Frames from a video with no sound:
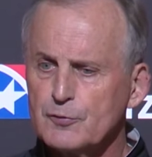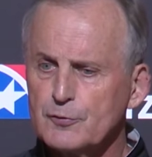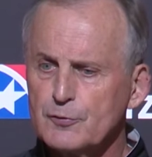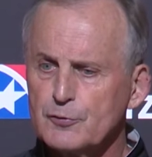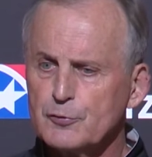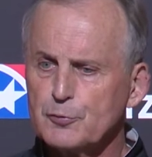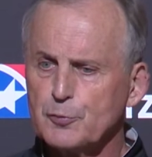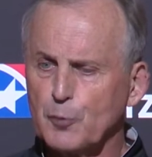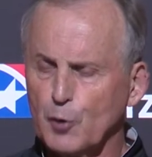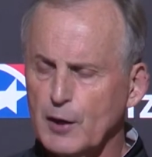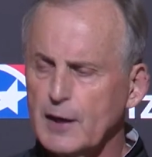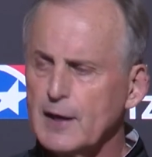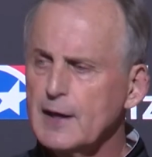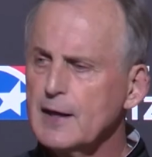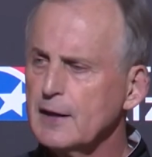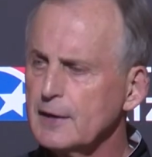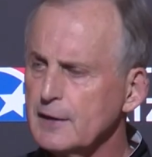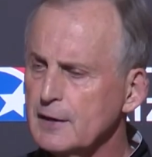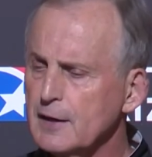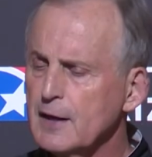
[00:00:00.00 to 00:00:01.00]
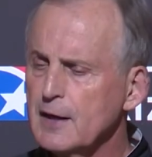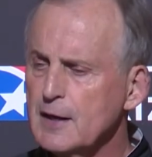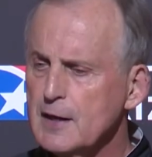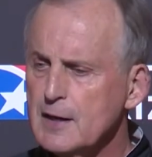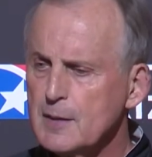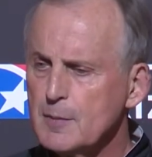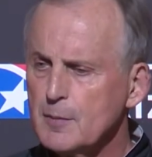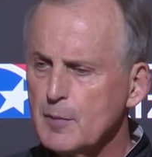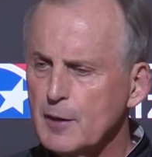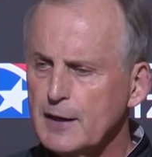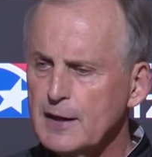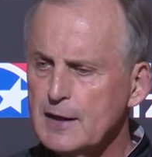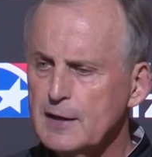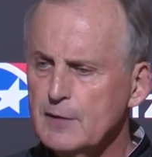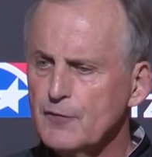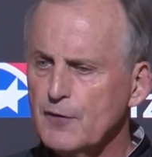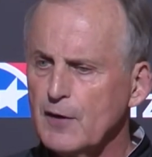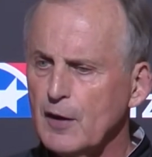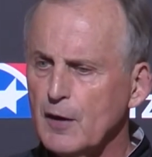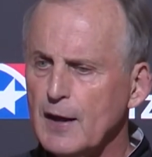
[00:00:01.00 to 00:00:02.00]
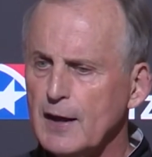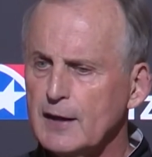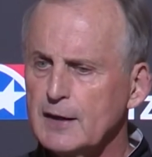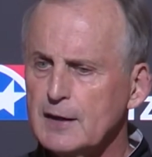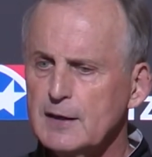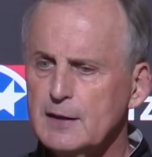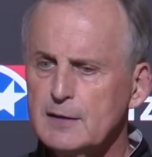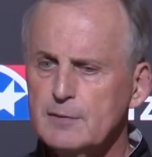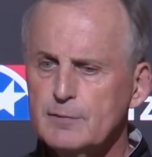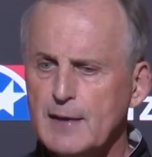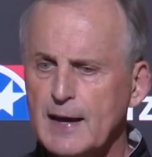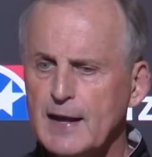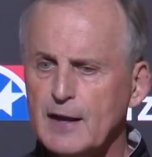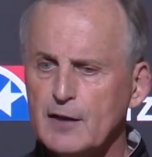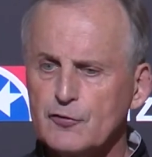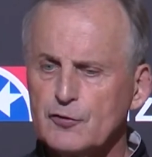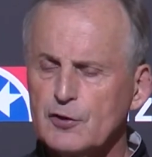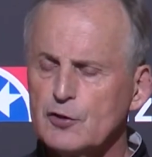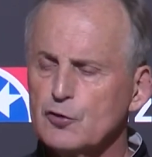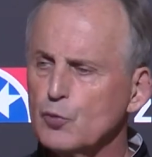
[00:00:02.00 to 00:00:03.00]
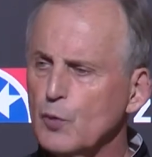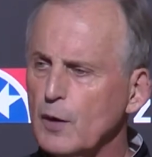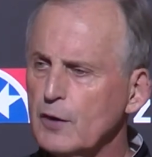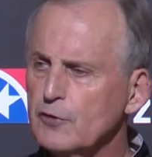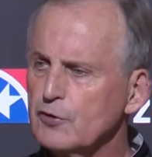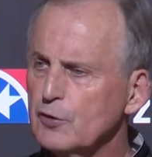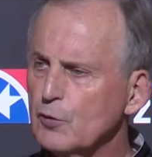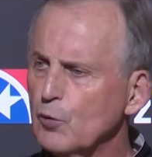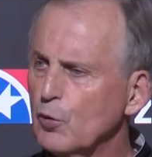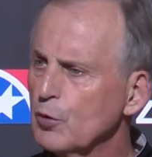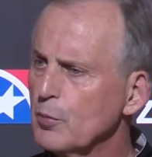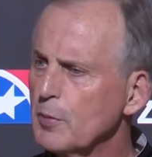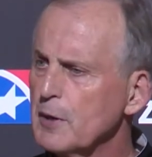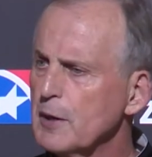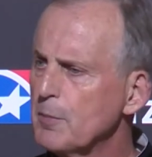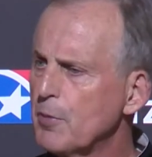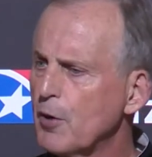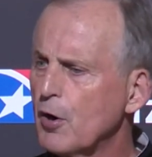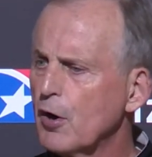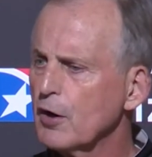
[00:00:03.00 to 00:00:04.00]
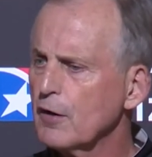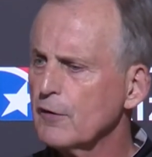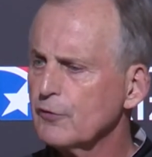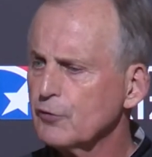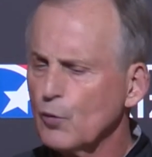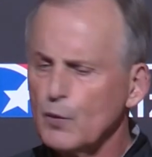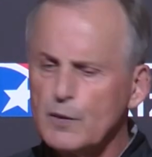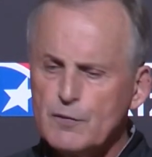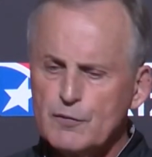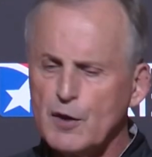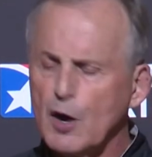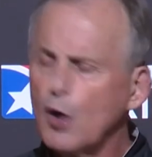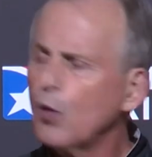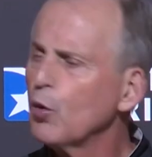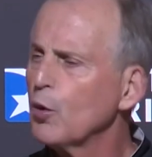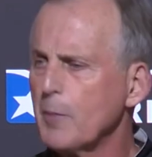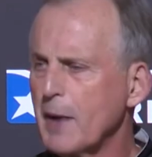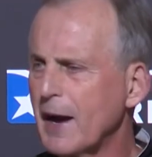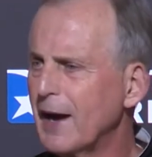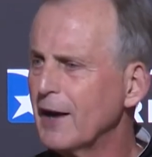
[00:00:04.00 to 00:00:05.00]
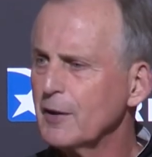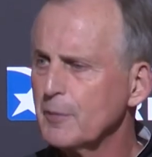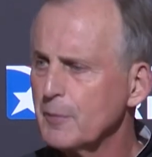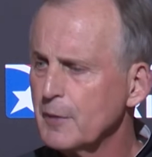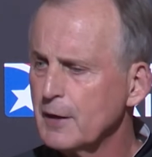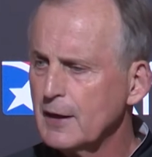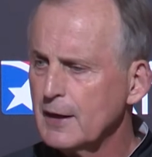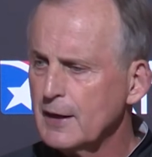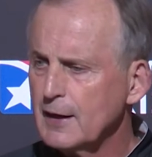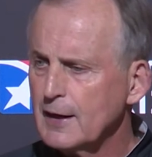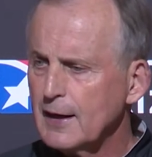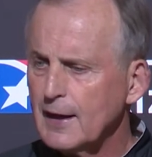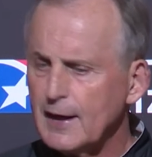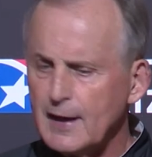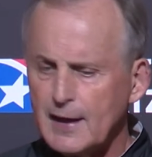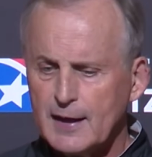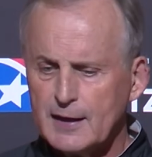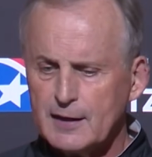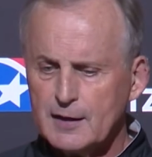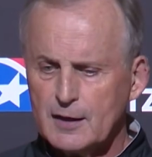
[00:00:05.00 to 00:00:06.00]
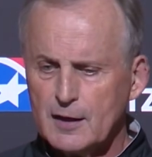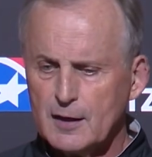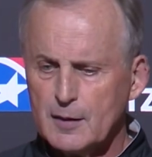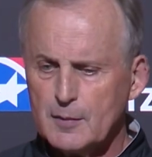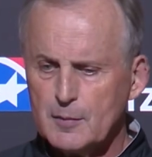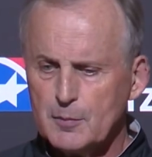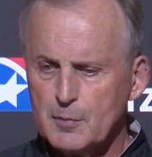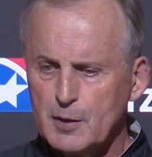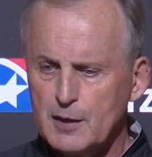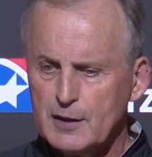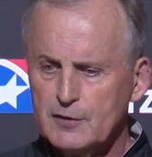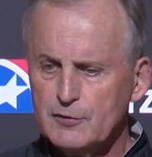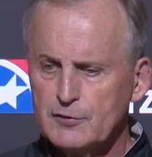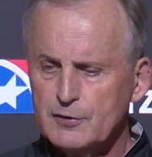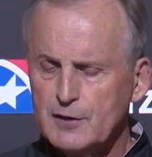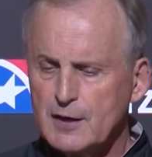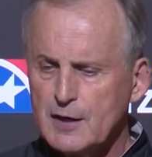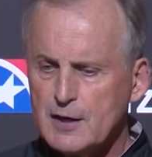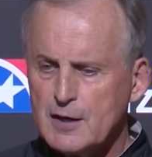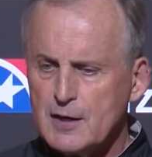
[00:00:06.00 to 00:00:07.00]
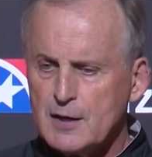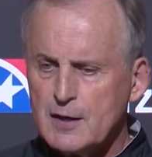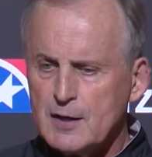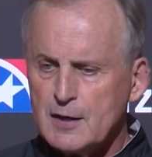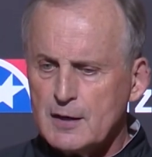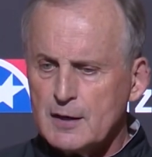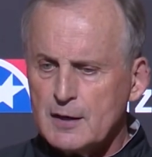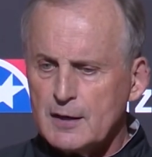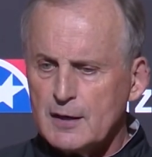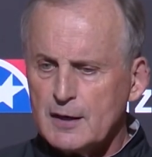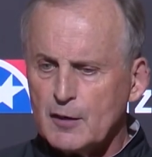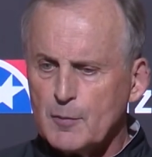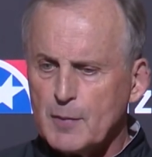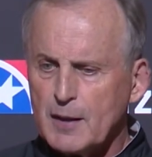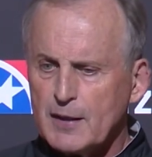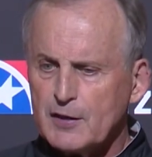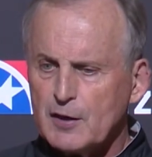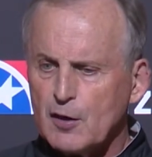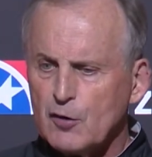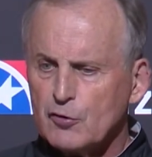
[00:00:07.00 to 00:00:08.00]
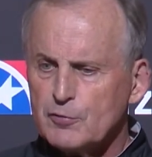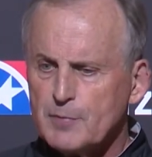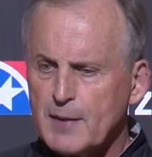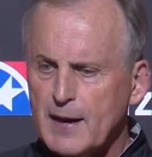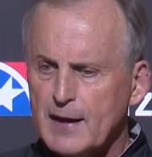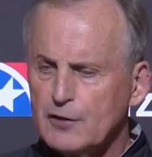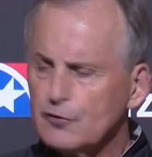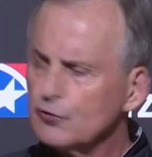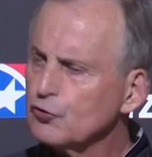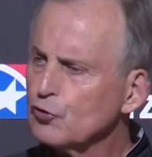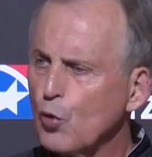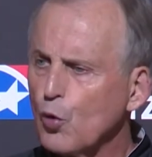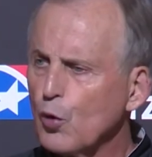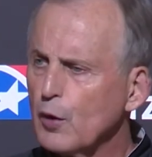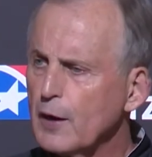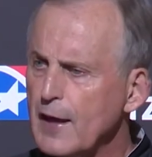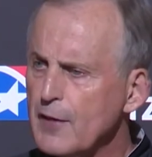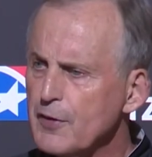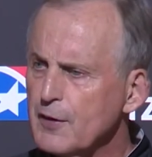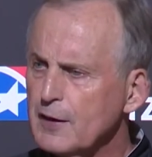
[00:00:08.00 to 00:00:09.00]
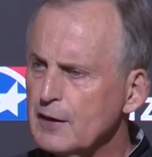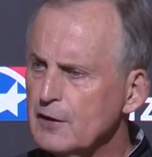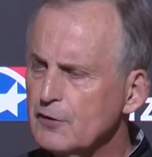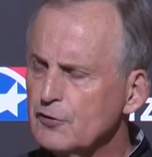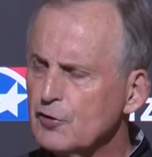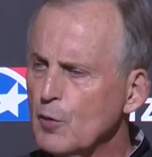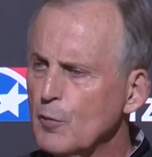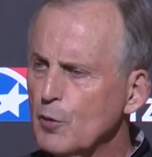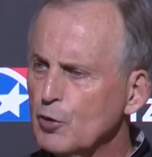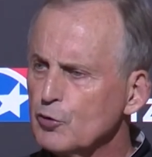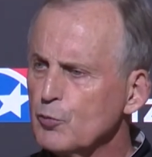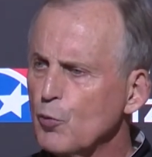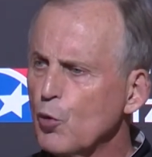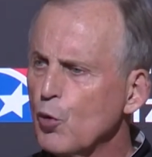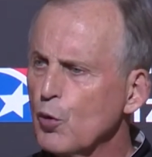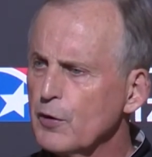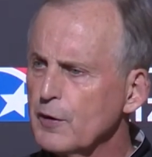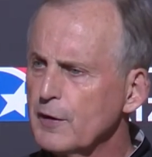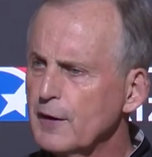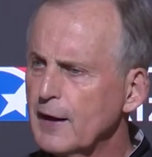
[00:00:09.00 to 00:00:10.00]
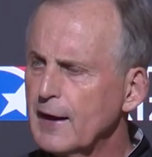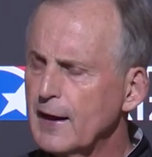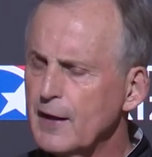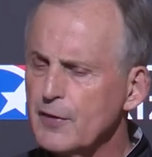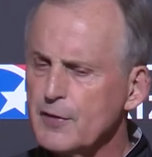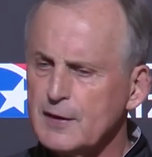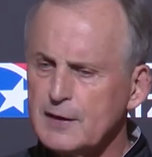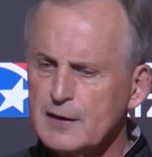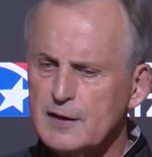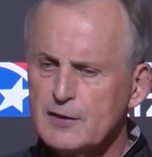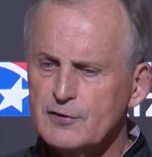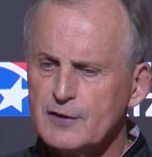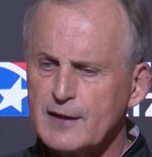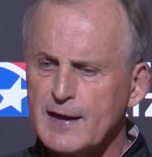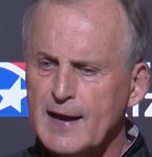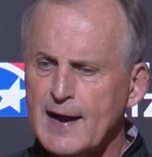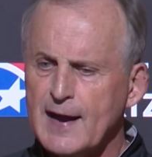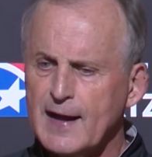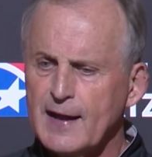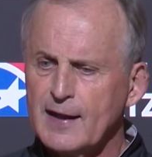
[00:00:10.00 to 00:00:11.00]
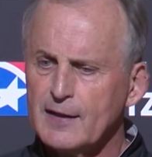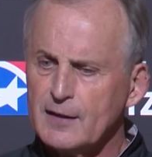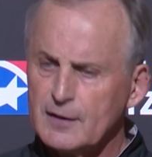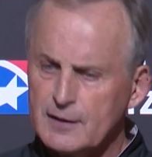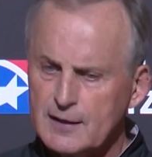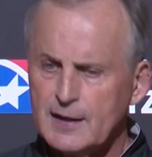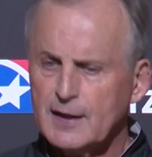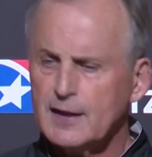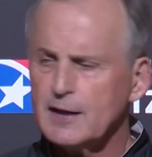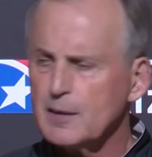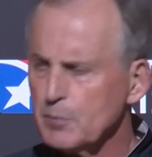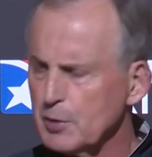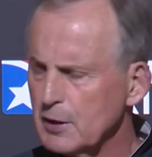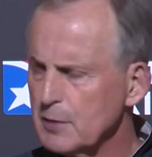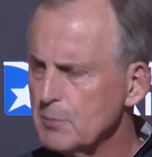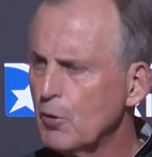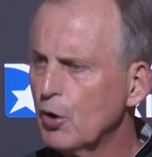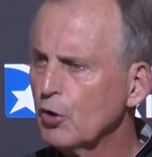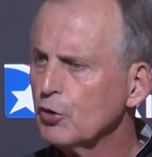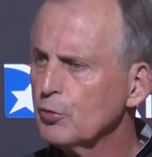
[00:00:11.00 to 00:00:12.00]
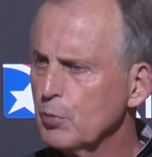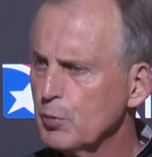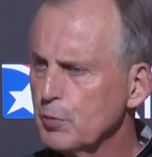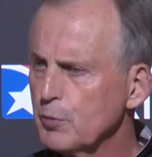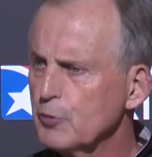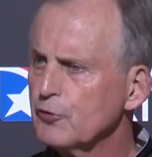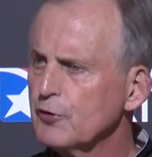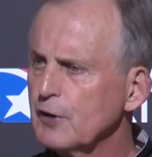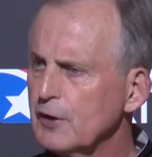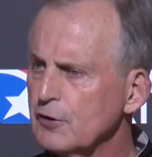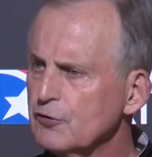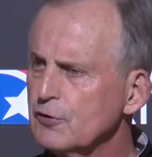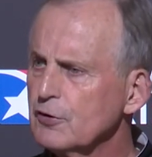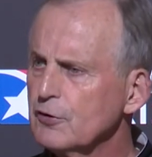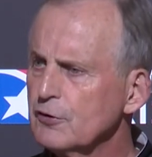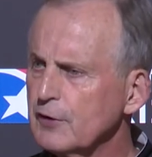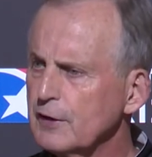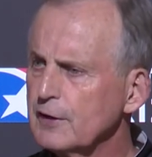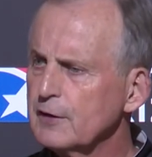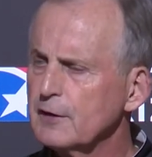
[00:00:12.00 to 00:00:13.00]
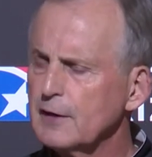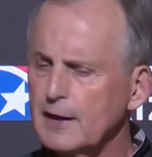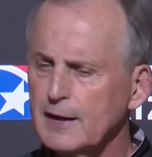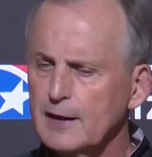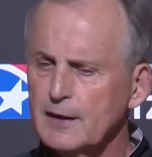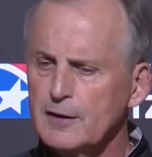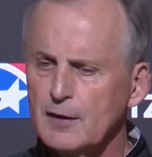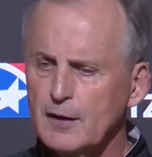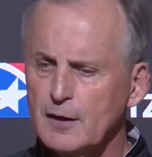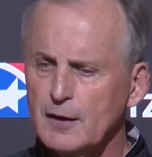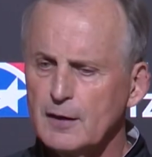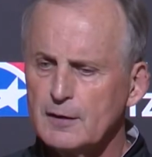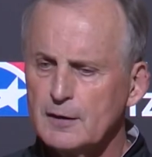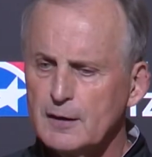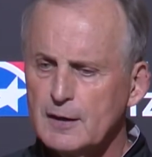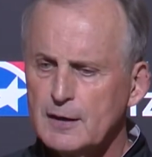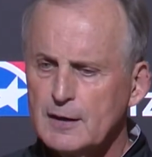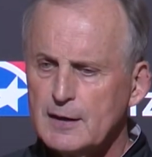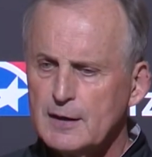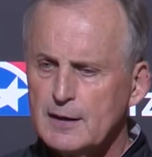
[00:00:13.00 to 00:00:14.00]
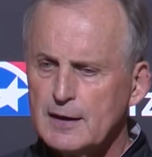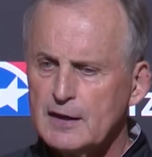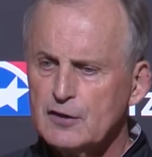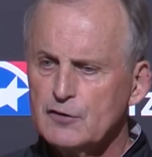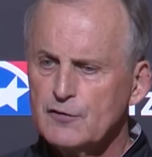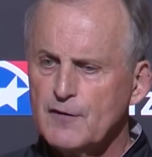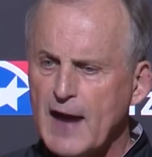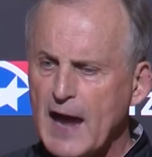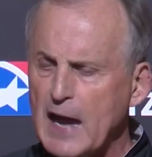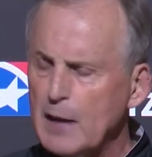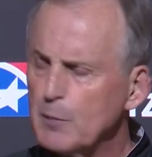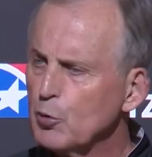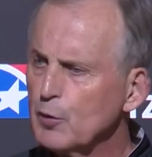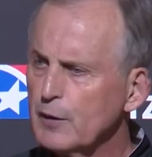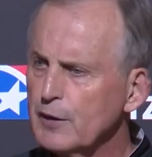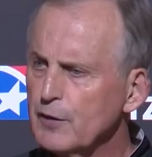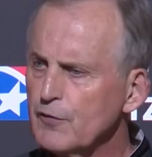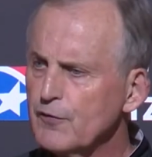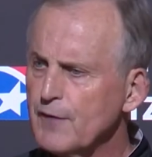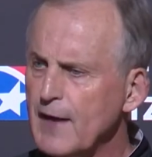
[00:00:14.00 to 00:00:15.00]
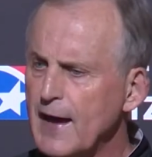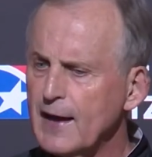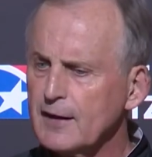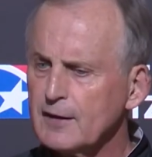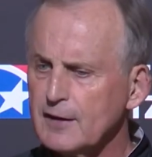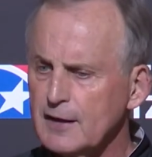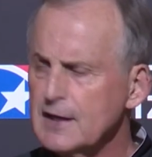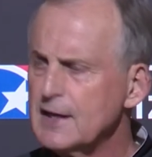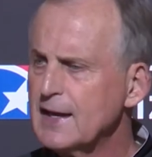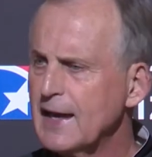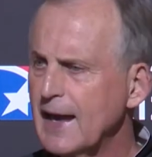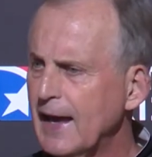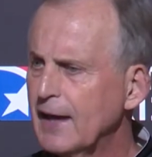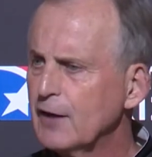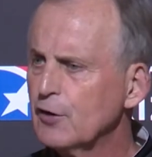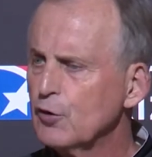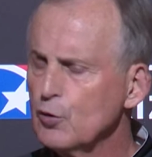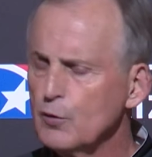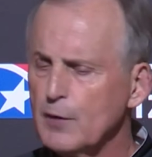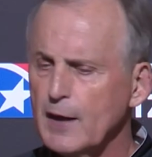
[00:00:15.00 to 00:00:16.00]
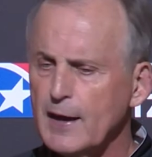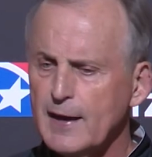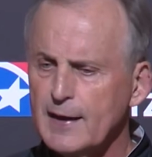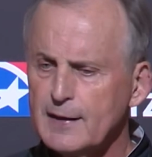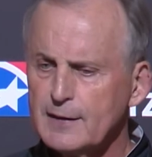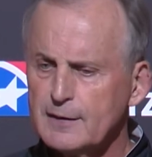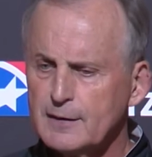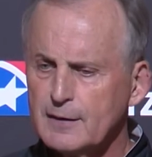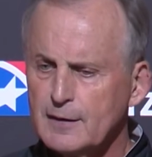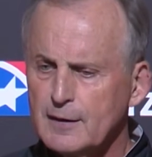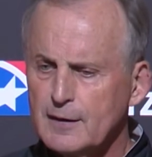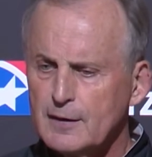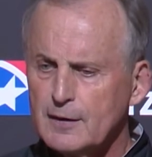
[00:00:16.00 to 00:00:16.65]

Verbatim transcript: spring, and but he felt like he had a situation he wanted to be a part of, so we've known about him, and uh, but he's everybody talks about his scoring. I think he's so much more than that. I think he's a guy that, again that can play multiple positions, and and uh, he's valuable in the fact that he can do that.